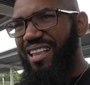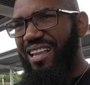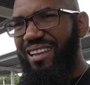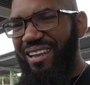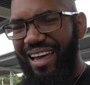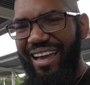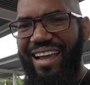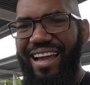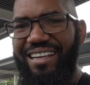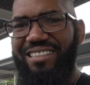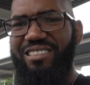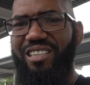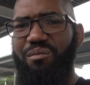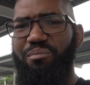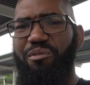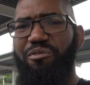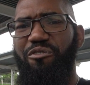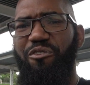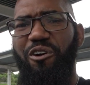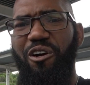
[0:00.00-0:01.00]
Like I said
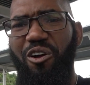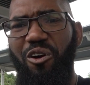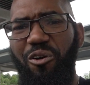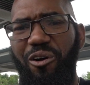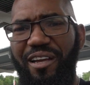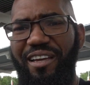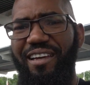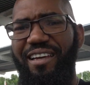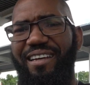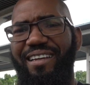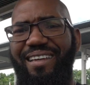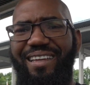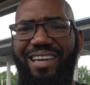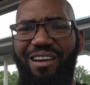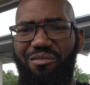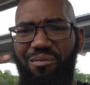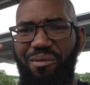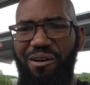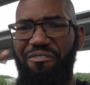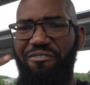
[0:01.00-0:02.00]
before, go ahead,
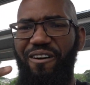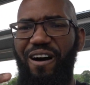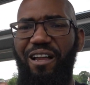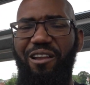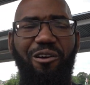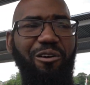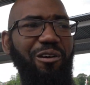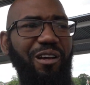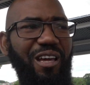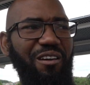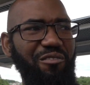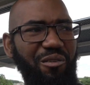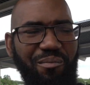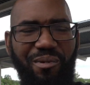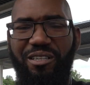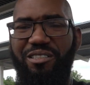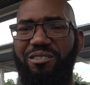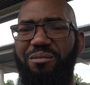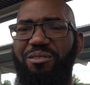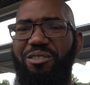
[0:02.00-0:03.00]
give him a follow, give him
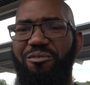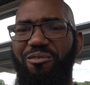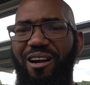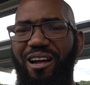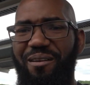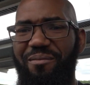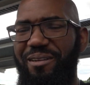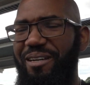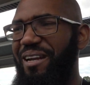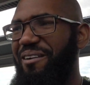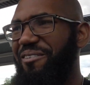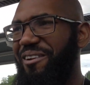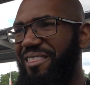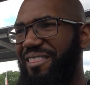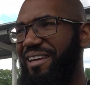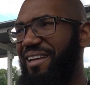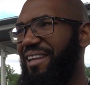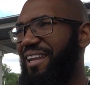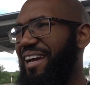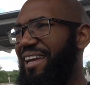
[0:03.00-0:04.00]
a subscribe and
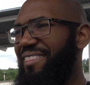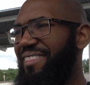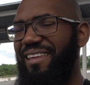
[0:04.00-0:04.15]
everything like